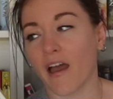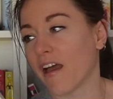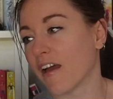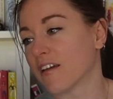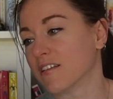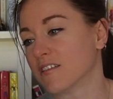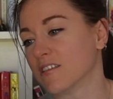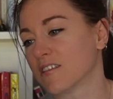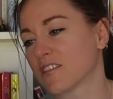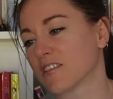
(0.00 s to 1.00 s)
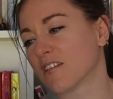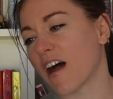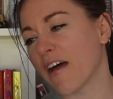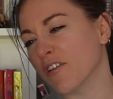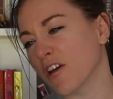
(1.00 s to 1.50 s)
And I
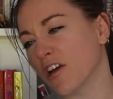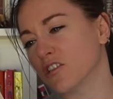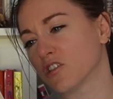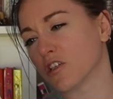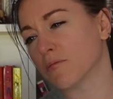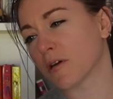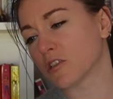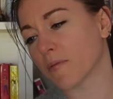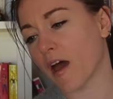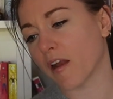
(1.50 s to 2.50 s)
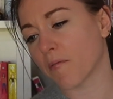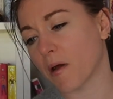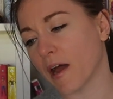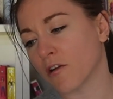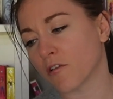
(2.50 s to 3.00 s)
haven't heard too much about it,
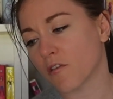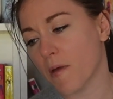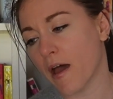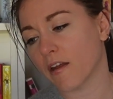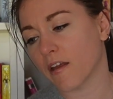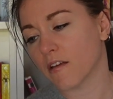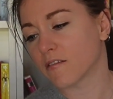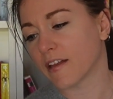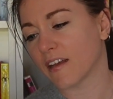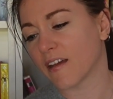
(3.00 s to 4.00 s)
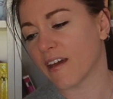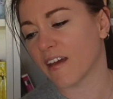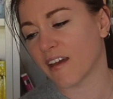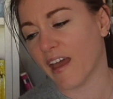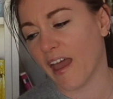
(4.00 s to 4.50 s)
but I know it's about like
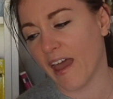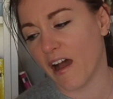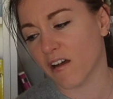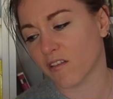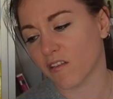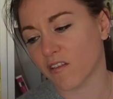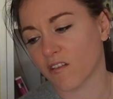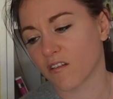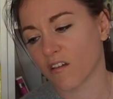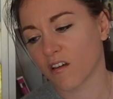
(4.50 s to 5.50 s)
a house